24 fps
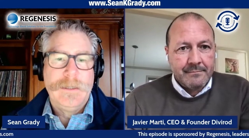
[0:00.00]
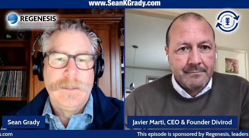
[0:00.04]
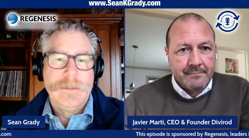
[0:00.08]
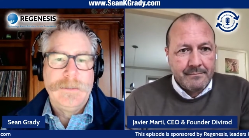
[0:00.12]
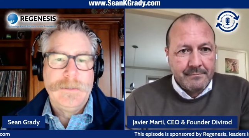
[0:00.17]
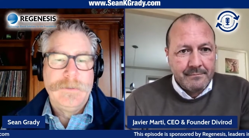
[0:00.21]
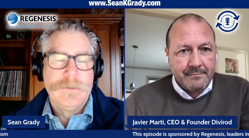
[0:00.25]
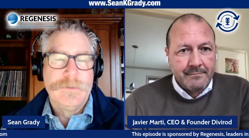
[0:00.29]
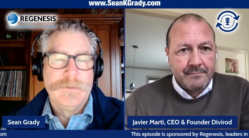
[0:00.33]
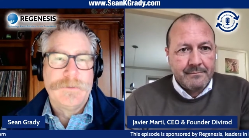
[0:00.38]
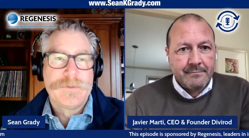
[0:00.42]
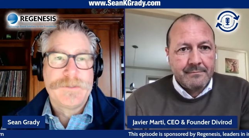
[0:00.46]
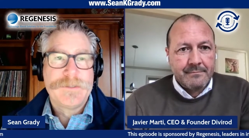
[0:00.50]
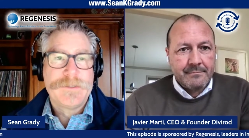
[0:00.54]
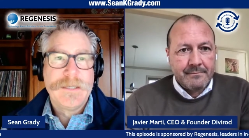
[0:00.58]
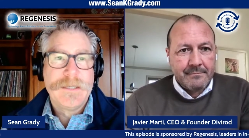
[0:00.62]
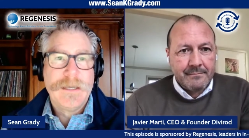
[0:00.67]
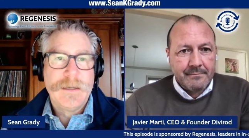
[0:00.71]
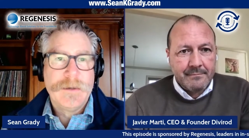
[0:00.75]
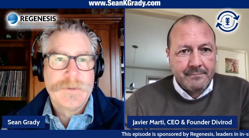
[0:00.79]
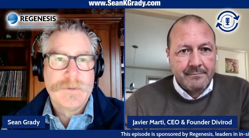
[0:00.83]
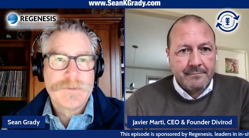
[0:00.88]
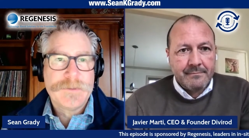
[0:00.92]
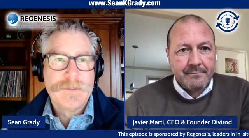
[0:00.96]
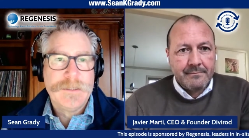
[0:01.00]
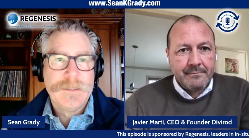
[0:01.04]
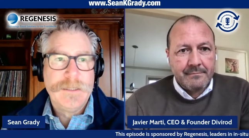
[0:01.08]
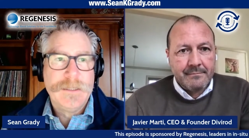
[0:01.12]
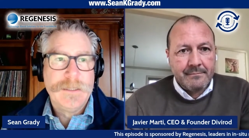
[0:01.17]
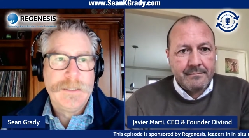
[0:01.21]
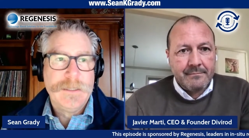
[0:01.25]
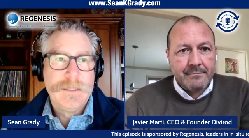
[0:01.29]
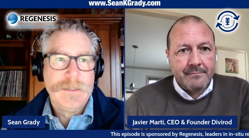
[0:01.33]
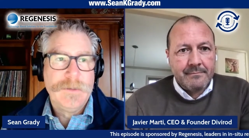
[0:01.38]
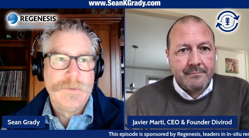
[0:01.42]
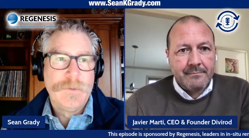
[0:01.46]
Speaker 1: and either
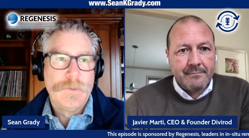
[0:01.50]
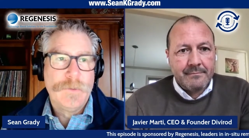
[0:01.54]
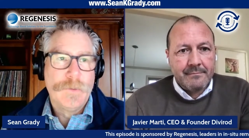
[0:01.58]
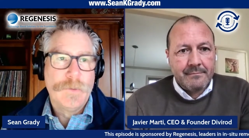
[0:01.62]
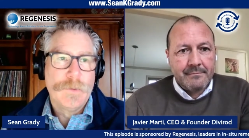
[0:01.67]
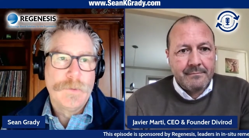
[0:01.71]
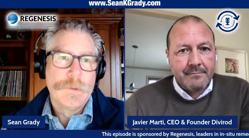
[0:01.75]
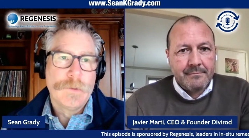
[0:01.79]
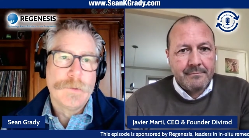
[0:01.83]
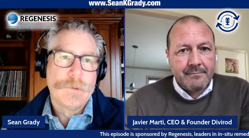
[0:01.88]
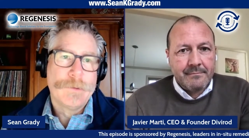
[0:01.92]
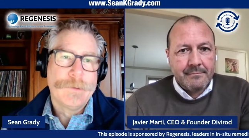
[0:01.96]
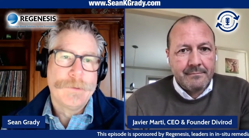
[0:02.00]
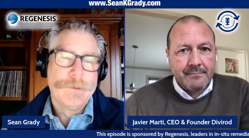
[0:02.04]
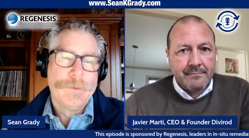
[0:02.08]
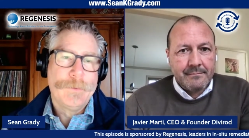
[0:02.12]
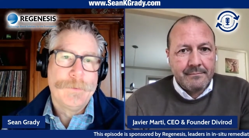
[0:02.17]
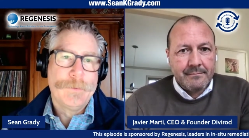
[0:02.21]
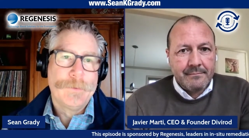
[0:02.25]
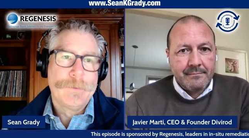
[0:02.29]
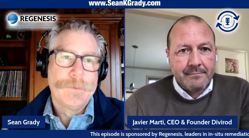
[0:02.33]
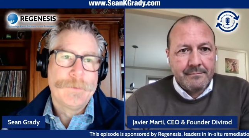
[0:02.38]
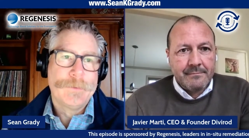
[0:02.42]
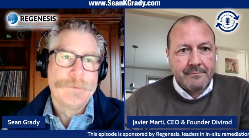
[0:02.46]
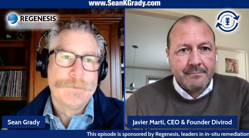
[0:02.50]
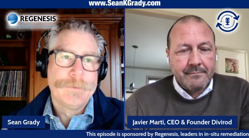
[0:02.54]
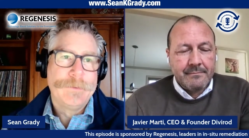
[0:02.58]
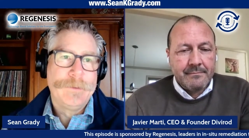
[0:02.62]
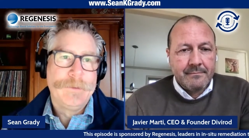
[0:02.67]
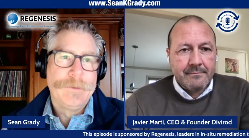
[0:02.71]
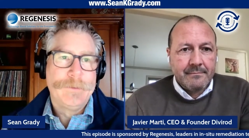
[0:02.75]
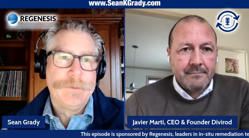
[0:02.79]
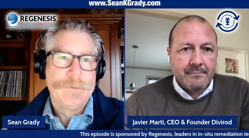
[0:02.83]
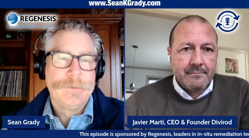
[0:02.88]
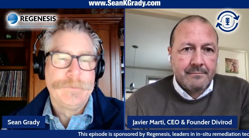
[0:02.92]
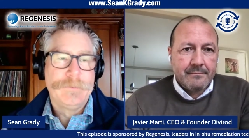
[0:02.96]
scarcity or or you
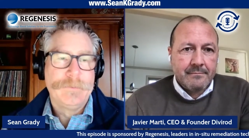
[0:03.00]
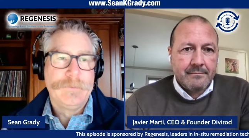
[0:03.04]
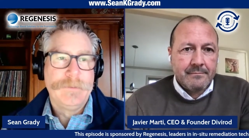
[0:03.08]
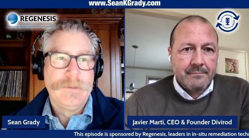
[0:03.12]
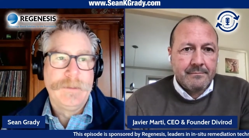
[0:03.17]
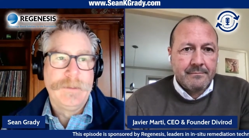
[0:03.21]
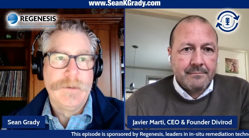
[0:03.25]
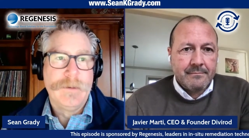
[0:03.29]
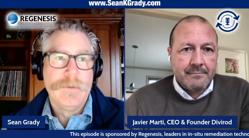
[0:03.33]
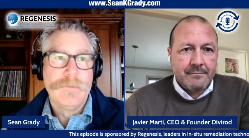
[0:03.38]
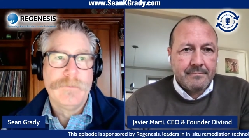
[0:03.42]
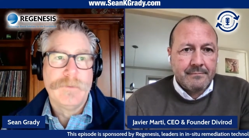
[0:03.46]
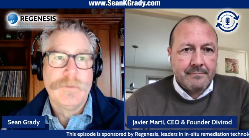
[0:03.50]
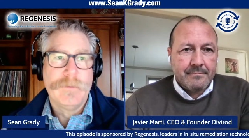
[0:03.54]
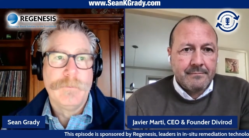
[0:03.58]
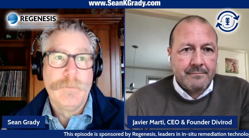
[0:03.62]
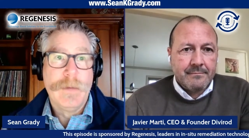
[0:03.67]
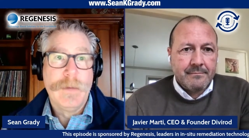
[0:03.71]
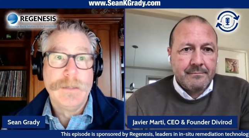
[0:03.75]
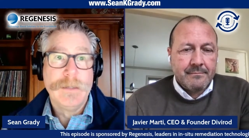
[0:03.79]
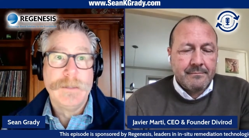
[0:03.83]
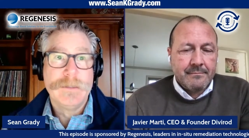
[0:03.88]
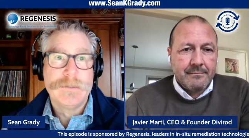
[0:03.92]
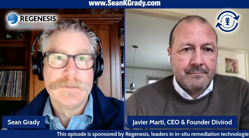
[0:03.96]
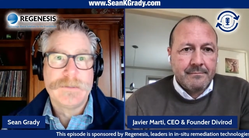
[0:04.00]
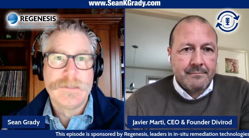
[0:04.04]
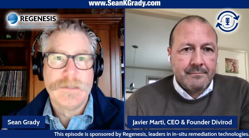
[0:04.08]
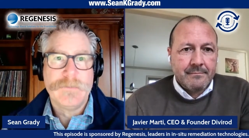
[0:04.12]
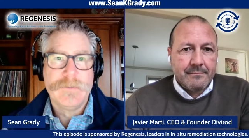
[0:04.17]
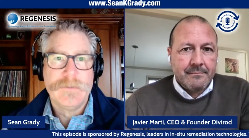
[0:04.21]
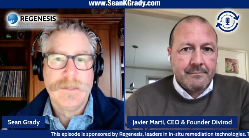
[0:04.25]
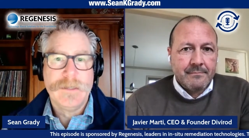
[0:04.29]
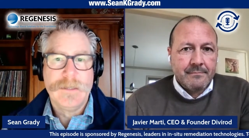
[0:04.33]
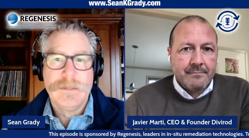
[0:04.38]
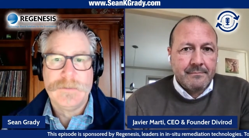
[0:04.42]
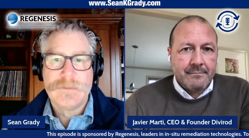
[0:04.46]
know the overabundance of
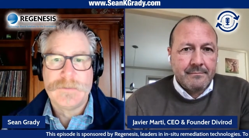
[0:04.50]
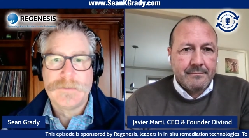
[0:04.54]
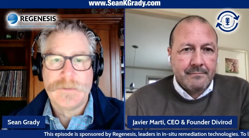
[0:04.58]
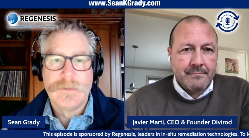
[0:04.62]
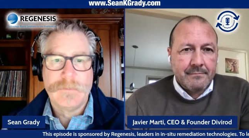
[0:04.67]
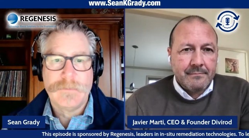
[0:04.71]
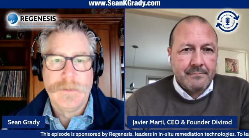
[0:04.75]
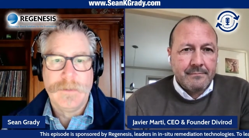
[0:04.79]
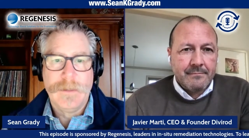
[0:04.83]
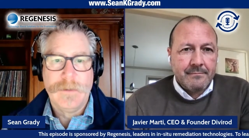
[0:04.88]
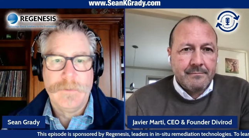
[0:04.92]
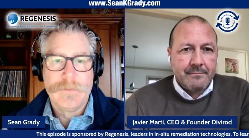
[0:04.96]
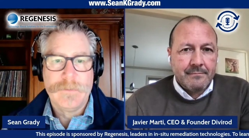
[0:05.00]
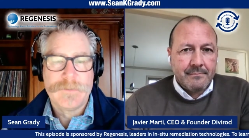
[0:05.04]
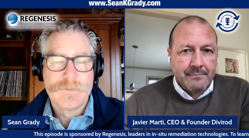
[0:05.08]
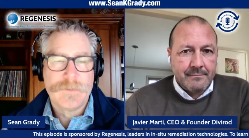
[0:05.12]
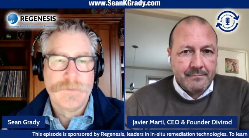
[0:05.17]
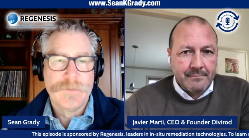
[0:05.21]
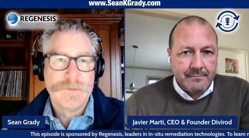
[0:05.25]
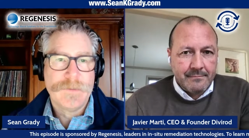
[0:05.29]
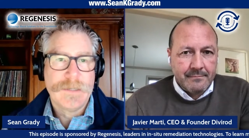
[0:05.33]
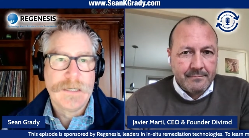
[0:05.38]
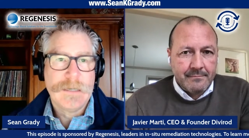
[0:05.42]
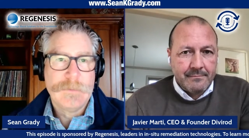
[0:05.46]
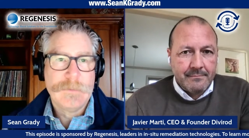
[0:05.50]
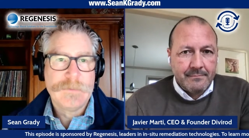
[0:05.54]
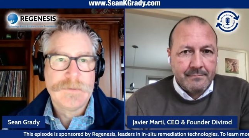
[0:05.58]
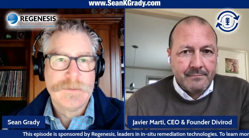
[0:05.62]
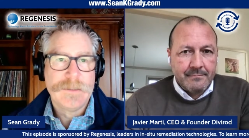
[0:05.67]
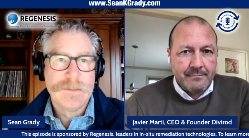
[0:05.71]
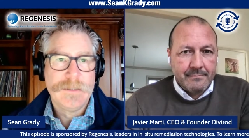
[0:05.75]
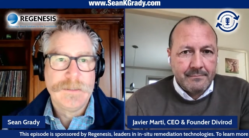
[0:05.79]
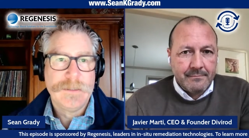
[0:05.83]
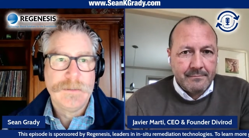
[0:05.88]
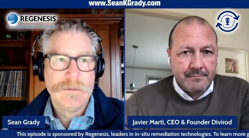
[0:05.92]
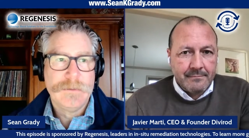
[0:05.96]
it at you know at certain times of
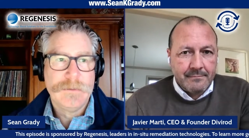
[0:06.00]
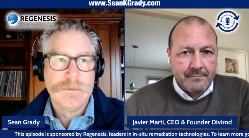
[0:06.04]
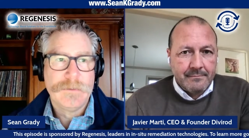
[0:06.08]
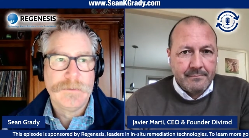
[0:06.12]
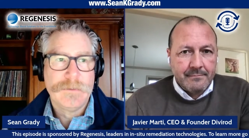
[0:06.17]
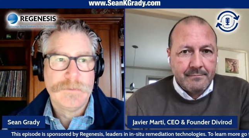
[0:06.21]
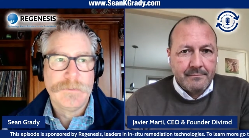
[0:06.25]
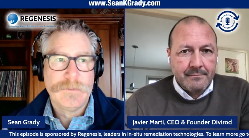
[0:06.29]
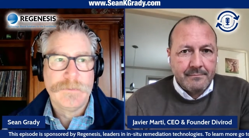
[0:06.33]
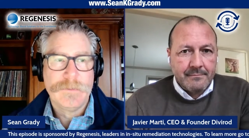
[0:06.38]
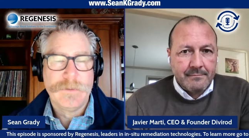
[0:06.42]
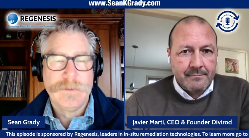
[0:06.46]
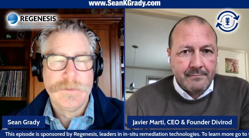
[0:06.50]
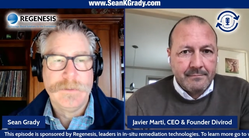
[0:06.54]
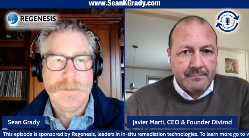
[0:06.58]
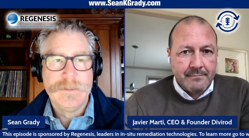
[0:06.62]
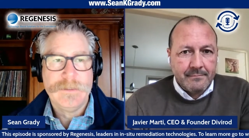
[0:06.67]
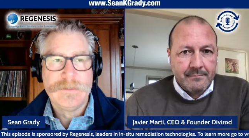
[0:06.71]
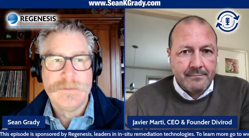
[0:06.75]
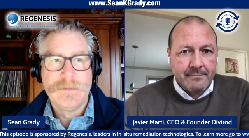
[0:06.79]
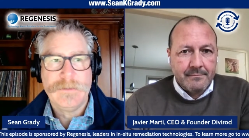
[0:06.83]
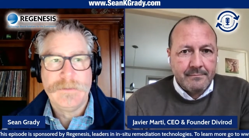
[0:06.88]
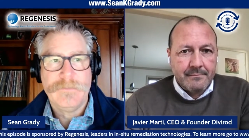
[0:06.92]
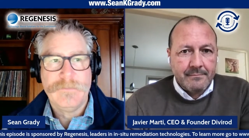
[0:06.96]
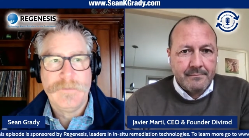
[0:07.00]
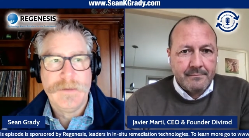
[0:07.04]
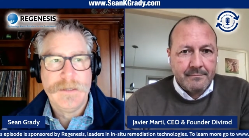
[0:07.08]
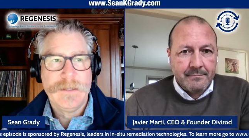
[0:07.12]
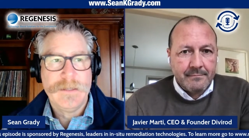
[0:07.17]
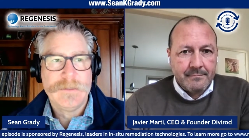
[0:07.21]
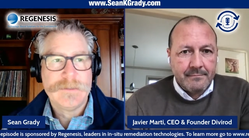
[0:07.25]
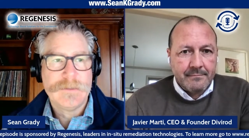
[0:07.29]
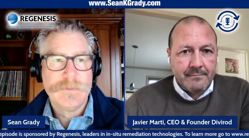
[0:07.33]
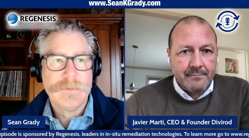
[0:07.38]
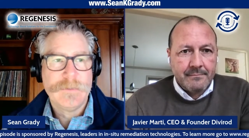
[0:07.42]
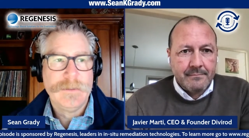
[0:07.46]
the year during these
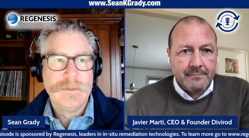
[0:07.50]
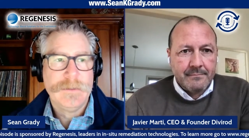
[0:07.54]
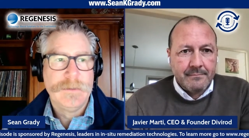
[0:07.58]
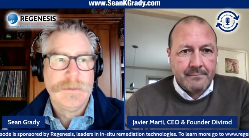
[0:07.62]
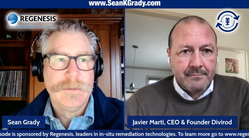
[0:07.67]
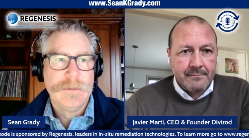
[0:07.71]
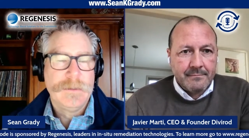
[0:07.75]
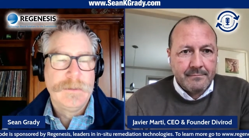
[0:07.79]
events, I mean,